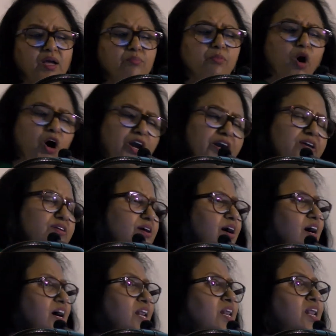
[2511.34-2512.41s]
boy or
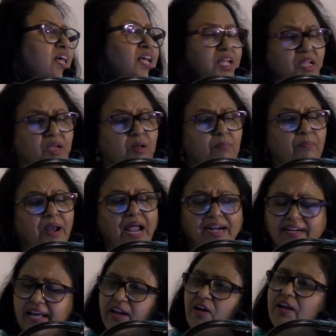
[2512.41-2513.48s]
girl,
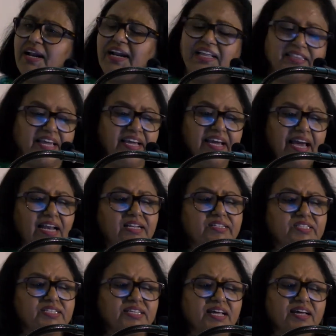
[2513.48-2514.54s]
plunder or anything
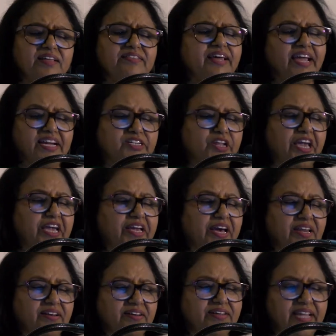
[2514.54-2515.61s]
else, they are
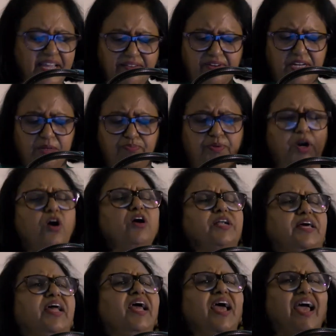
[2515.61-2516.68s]
taken. David brought
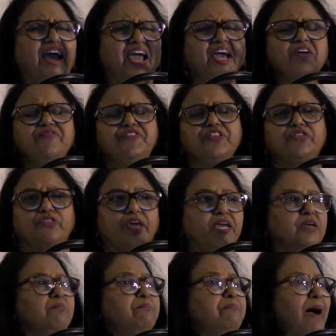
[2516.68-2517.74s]

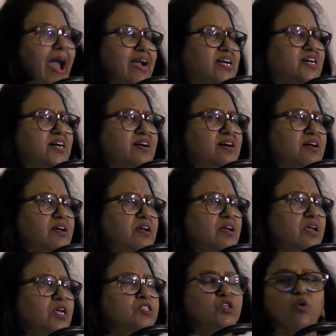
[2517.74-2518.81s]
everything back.
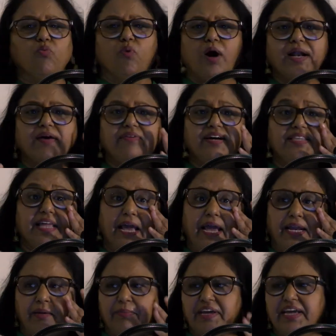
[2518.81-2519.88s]
So whatever the
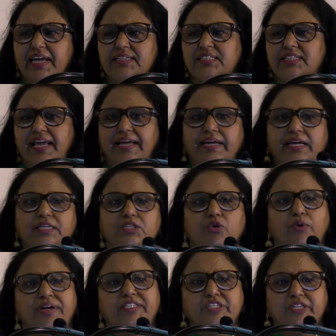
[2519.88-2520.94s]
enemy has taken to
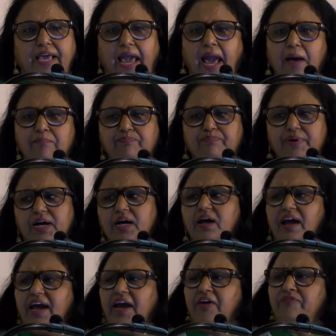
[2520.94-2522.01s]
its camp,
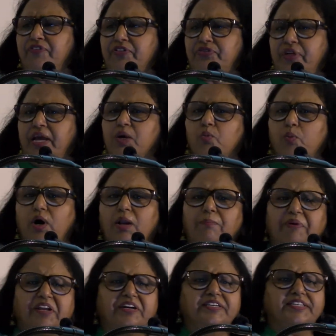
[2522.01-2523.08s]
everything will
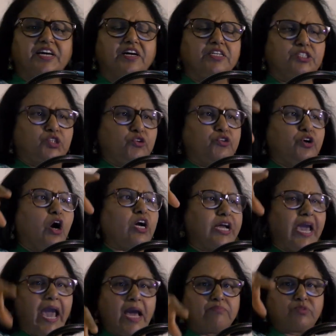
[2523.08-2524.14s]
be returned to your
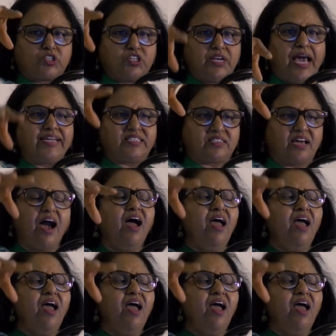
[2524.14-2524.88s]
camp tonight uh,